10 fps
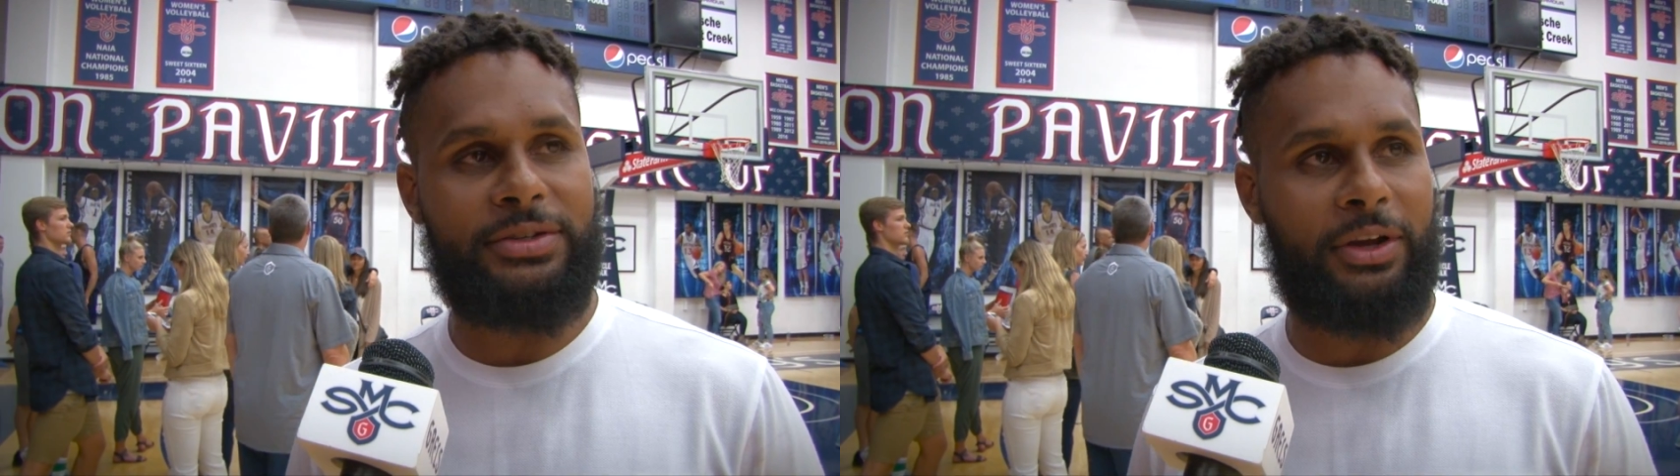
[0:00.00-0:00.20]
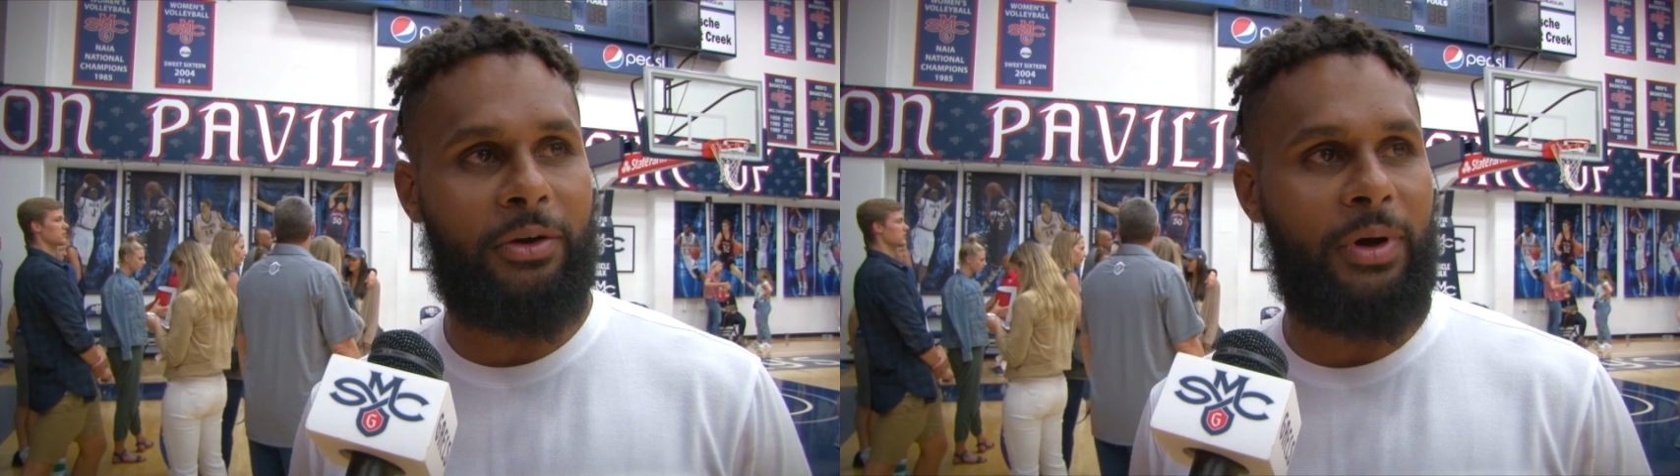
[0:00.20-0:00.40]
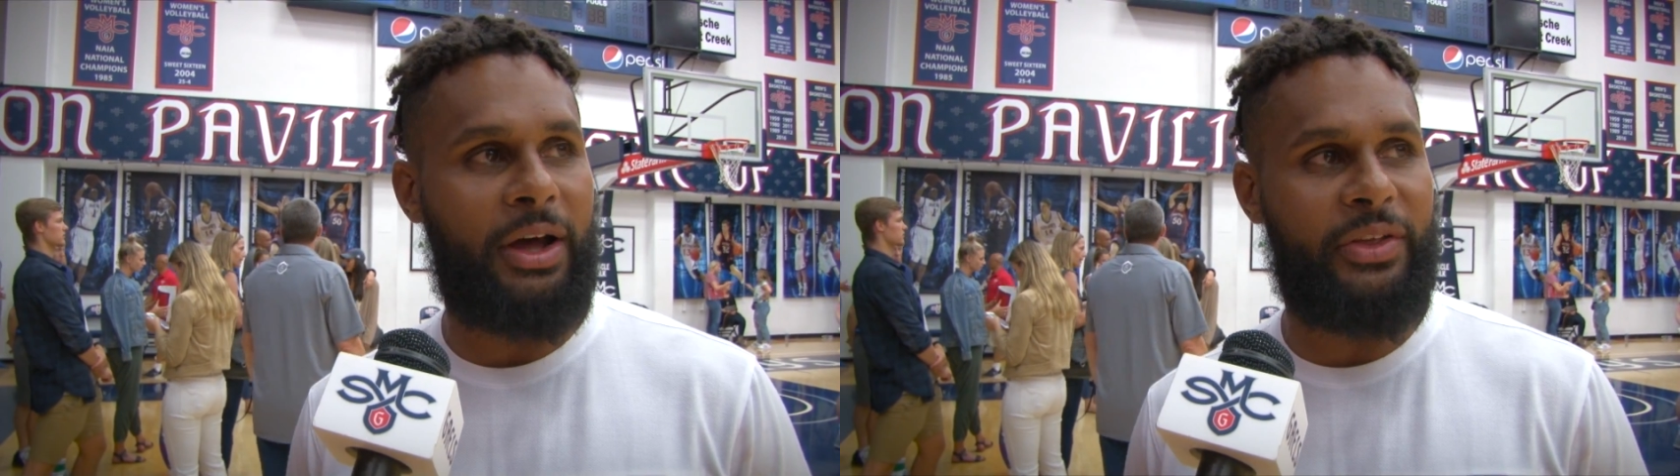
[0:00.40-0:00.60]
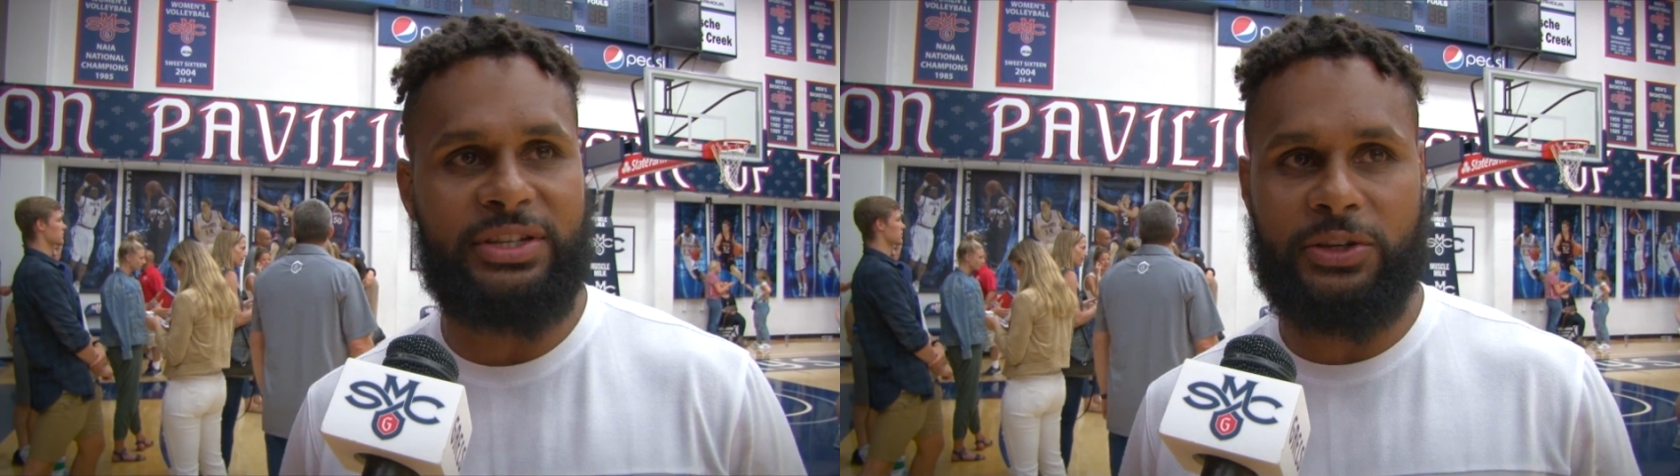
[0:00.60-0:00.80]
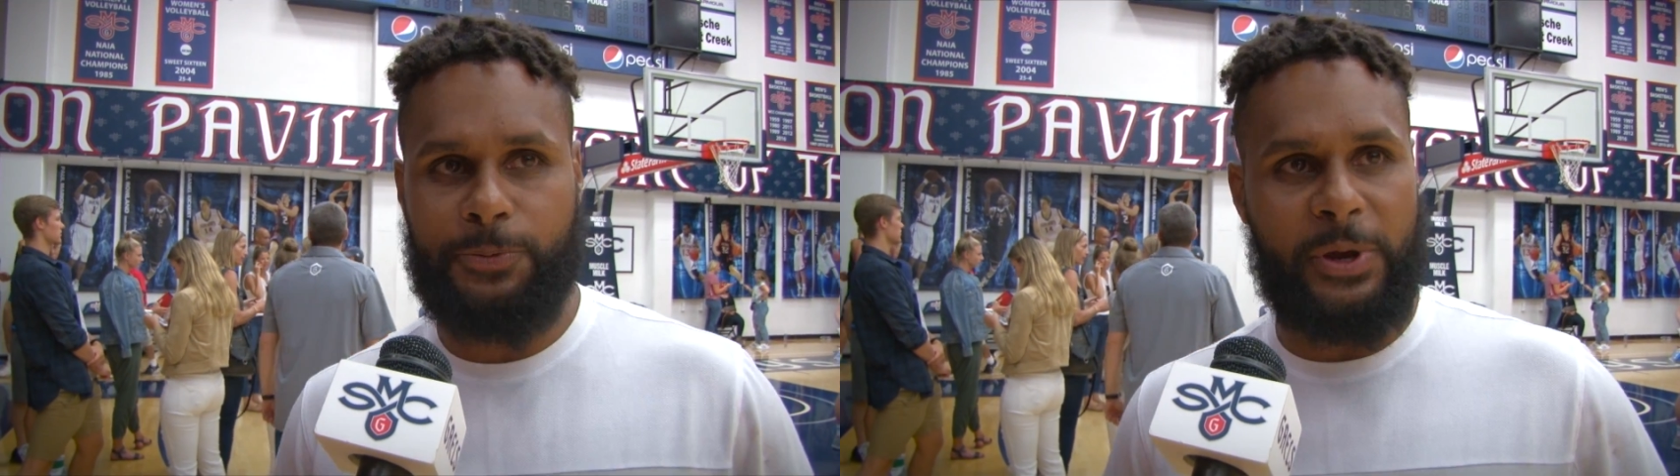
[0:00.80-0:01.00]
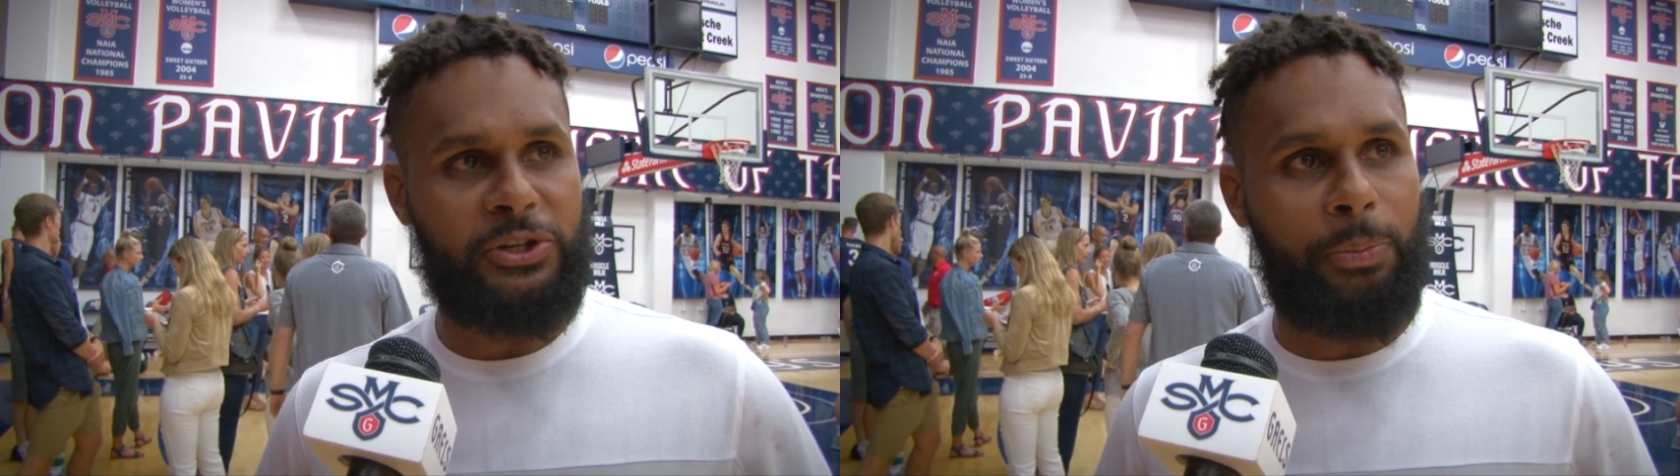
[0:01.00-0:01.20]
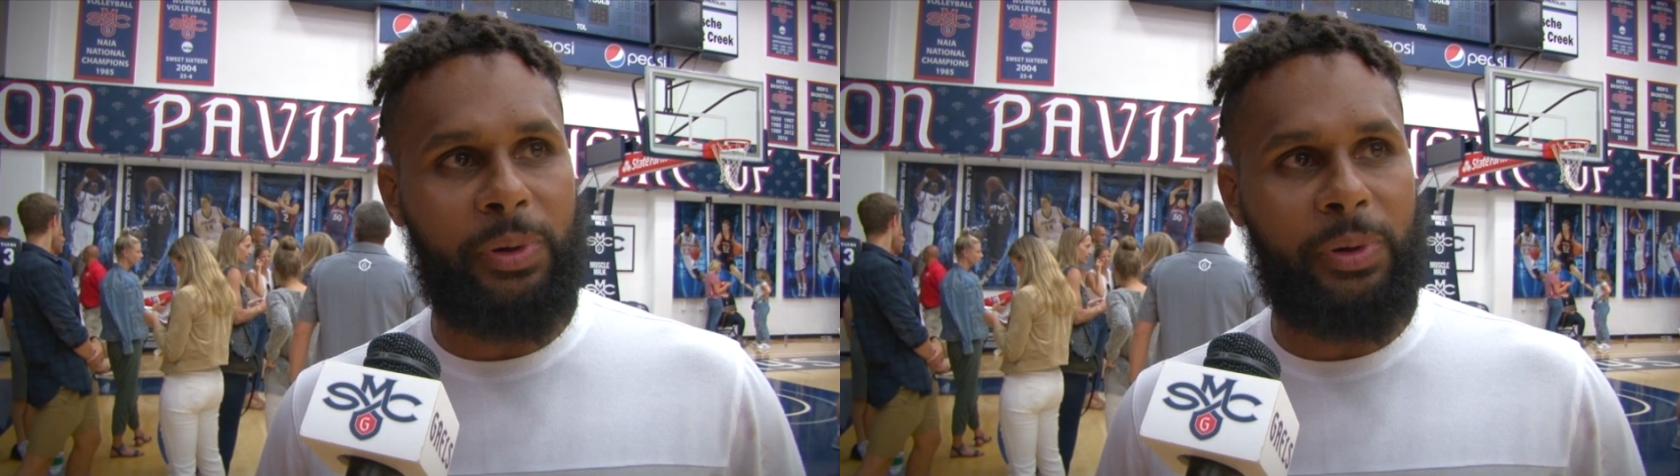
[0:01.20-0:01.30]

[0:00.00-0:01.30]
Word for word: So uh, this is a special